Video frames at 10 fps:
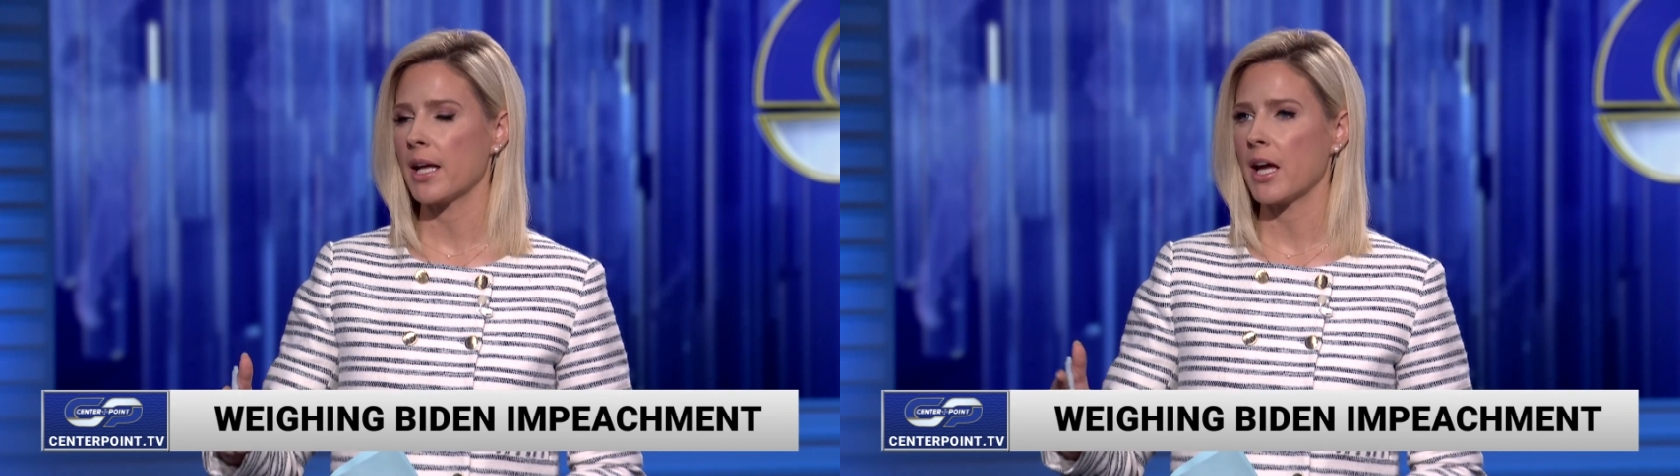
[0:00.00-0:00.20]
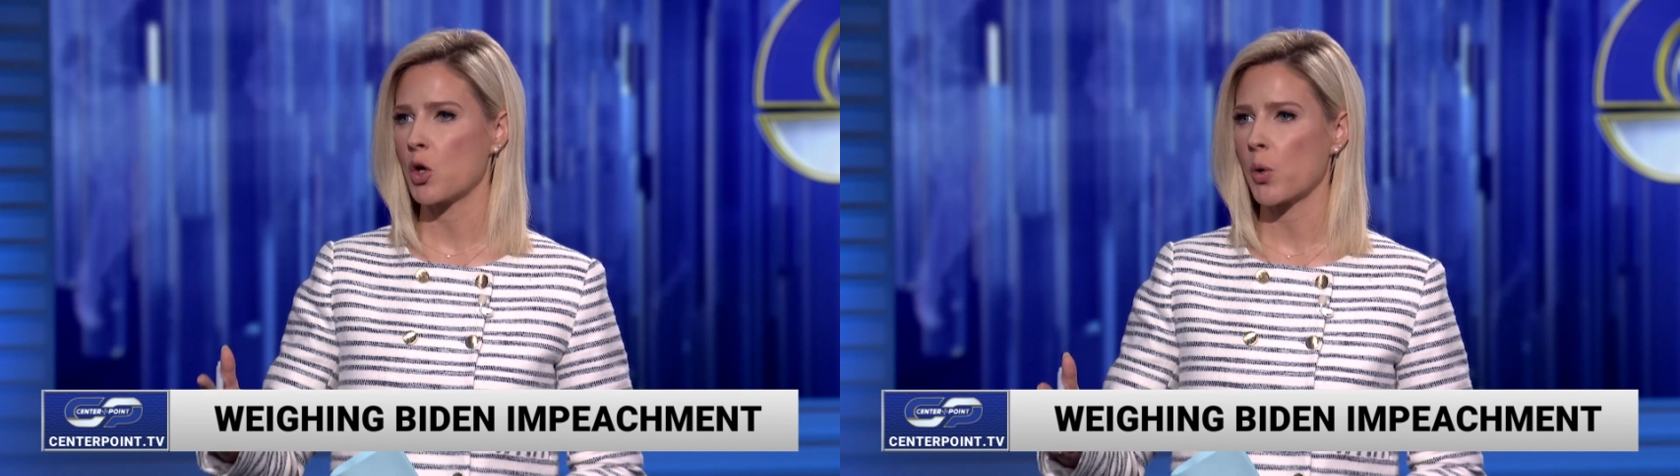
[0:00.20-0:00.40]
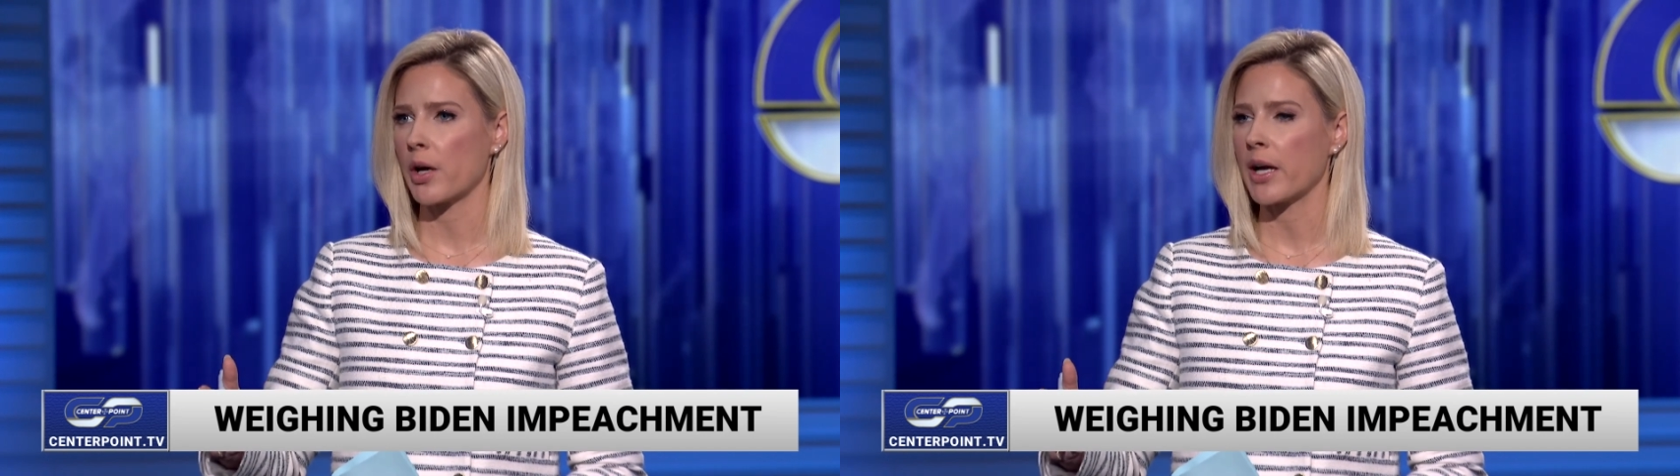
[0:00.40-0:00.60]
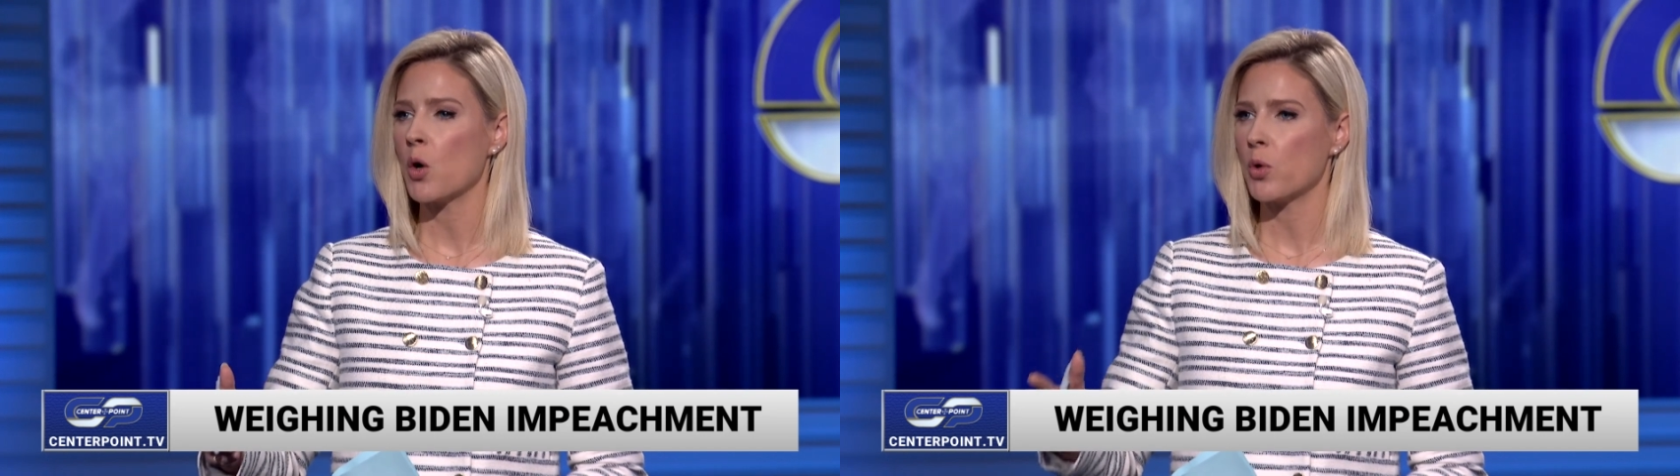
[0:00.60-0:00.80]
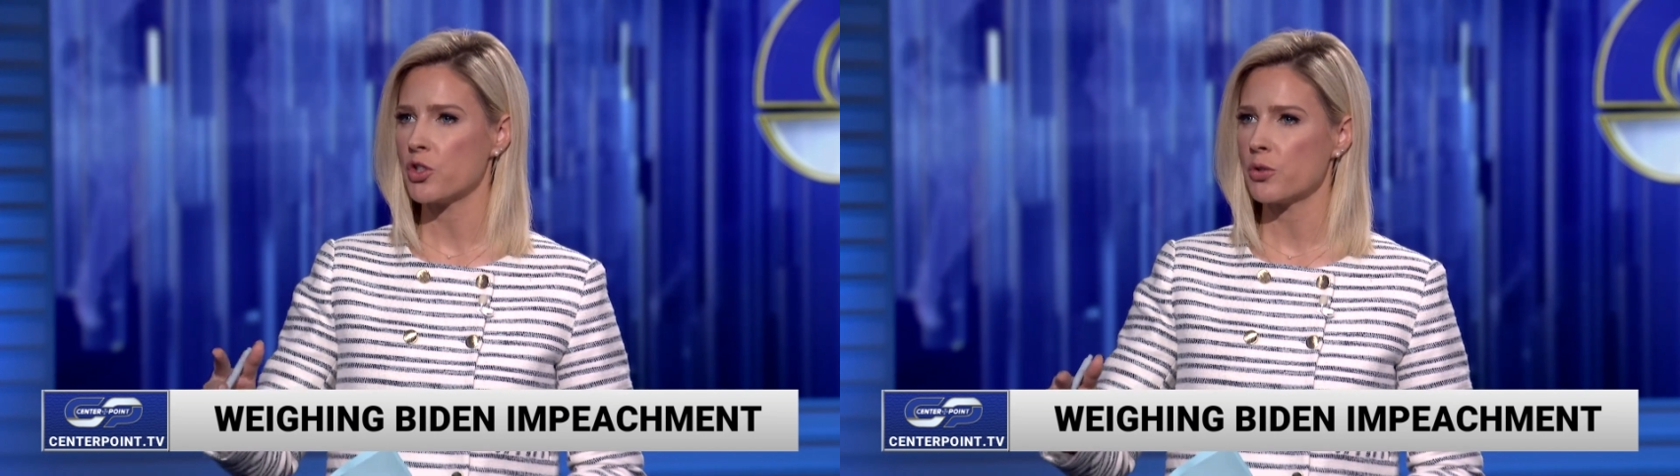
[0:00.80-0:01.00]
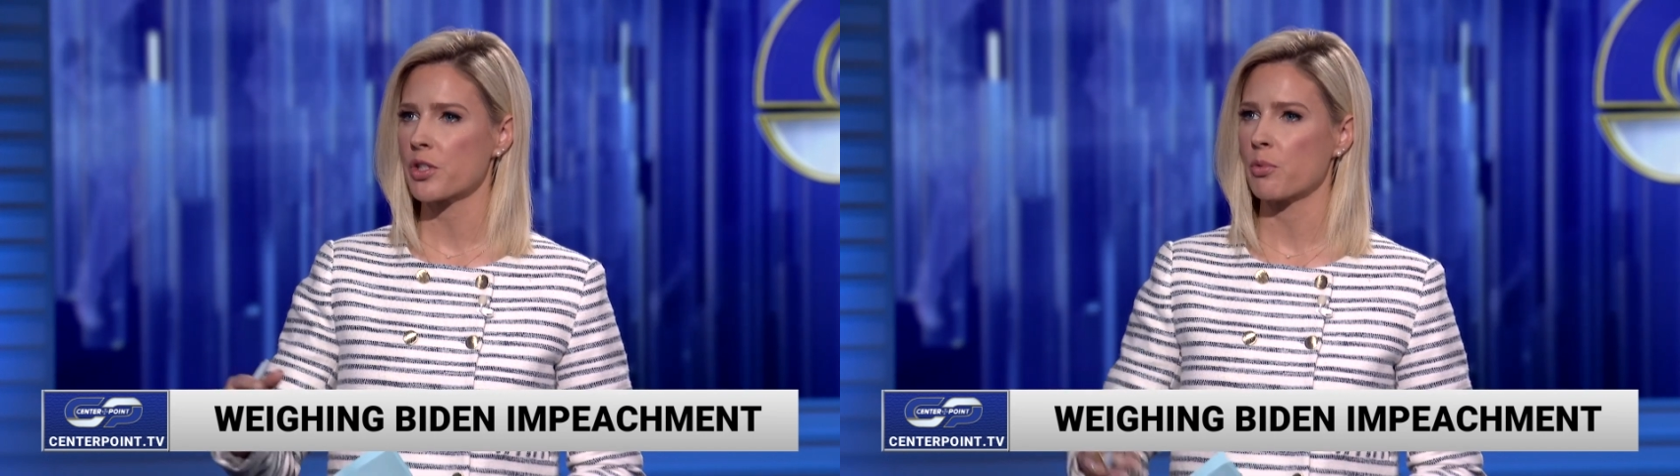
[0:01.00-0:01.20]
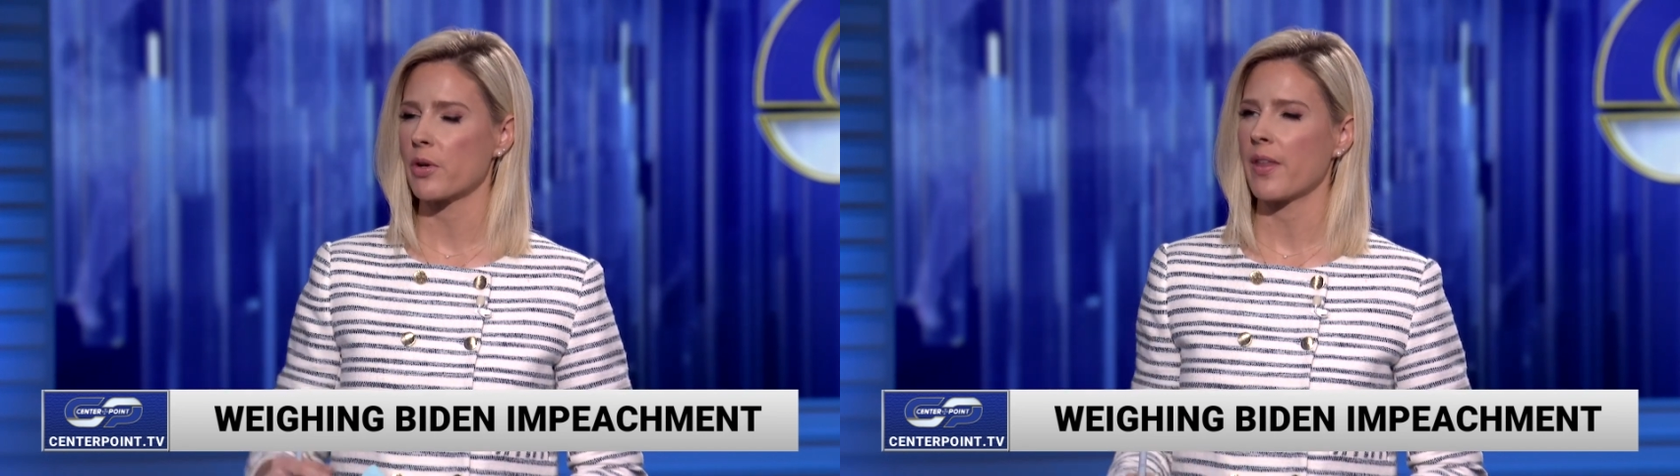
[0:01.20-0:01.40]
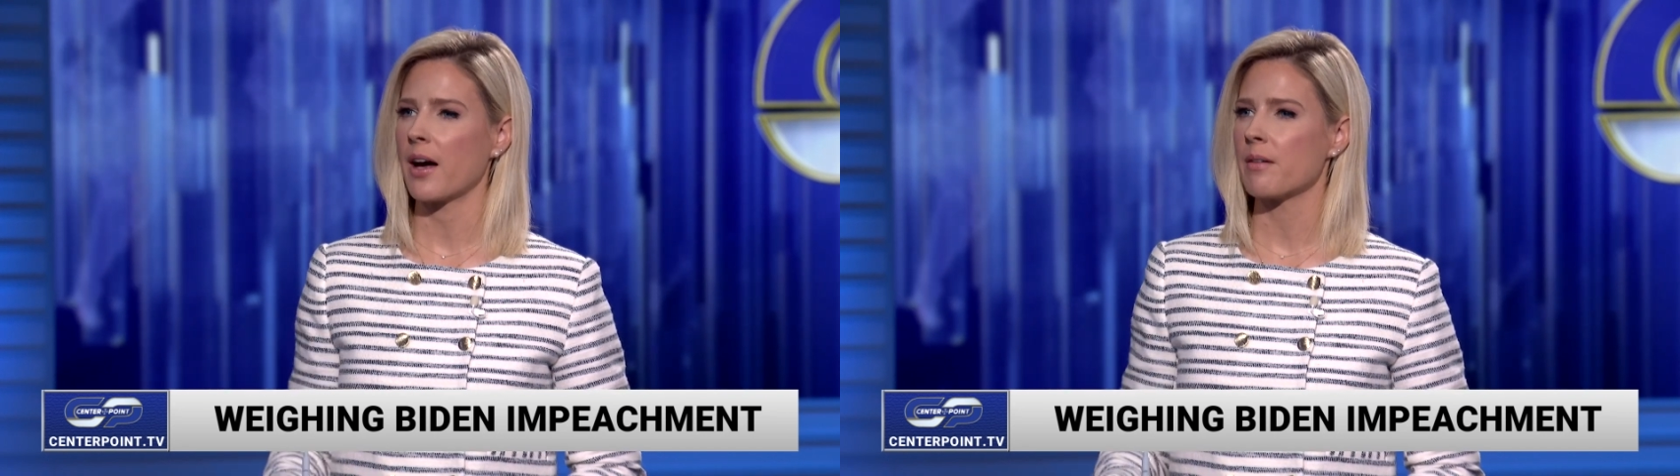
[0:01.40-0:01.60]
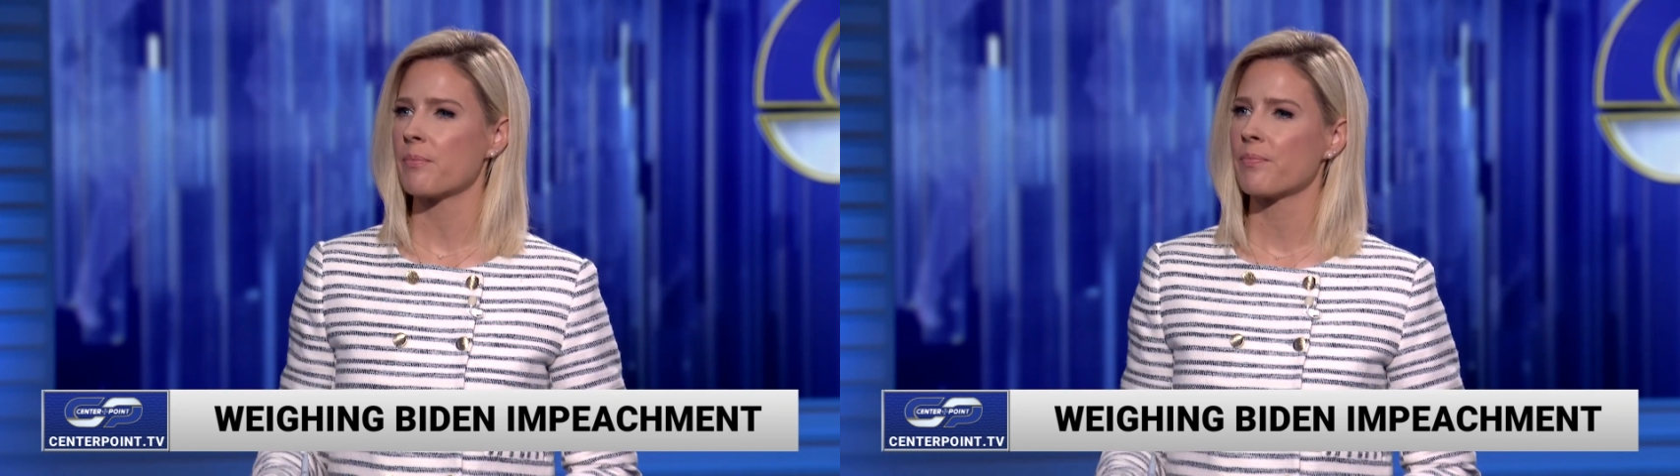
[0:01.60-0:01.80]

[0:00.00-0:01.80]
inquiry. Would you support that?